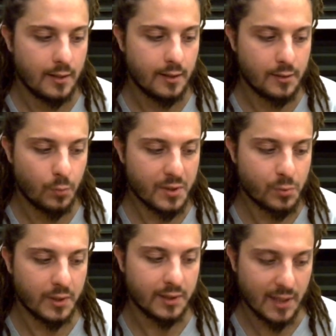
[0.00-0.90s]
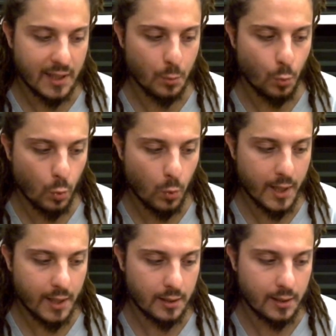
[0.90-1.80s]
There was one time
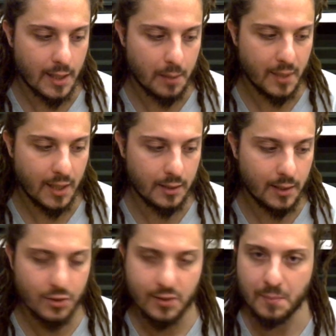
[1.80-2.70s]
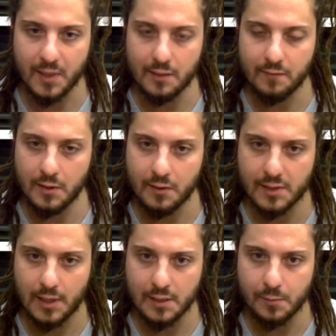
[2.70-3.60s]
when I just made a Venus
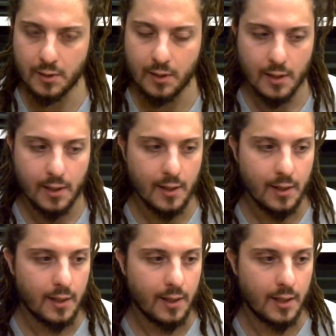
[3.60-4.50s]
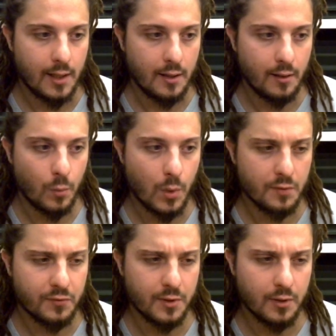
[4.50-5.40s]
talisman. One
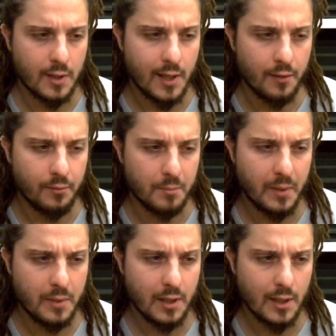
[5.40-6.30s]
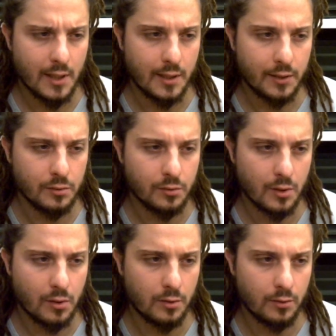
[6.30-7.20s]
of the, maybe, I don't
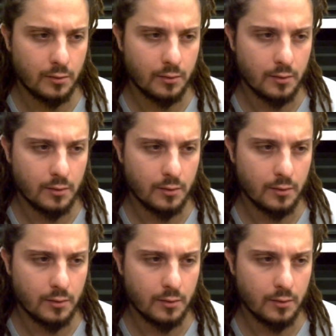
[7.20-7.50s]
recall,